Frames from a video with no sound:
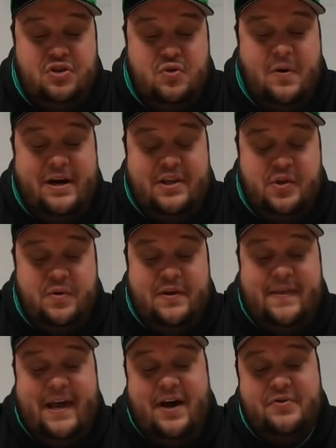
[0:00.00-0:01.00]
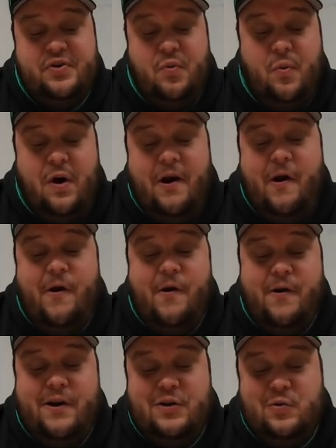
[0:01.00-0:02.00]

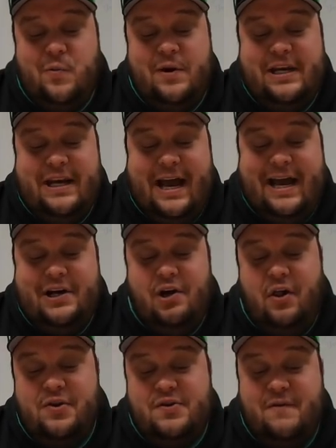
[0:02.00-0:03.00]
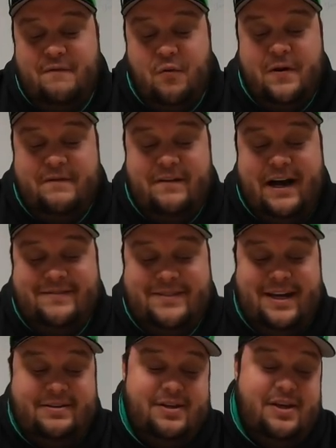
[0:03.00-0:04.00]

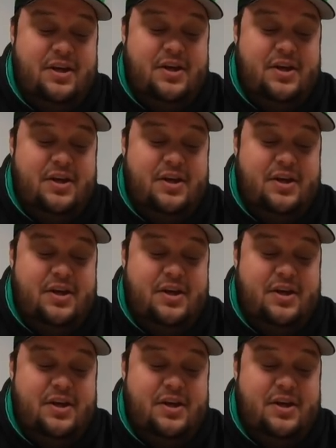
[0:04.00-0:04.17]
$23,129.45.